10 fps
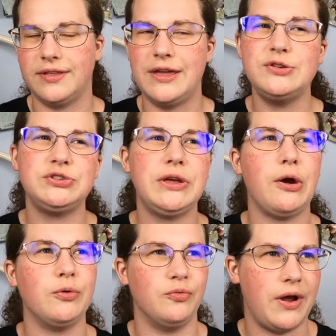They usually
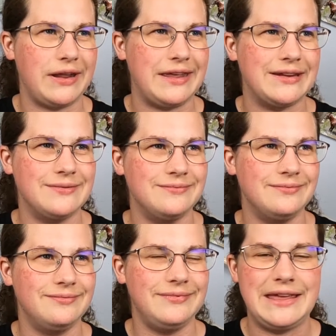aren't running
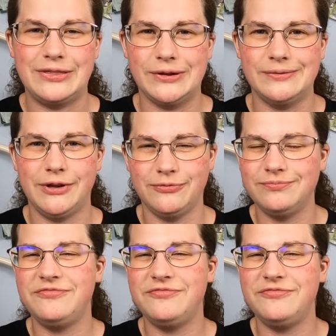either. They're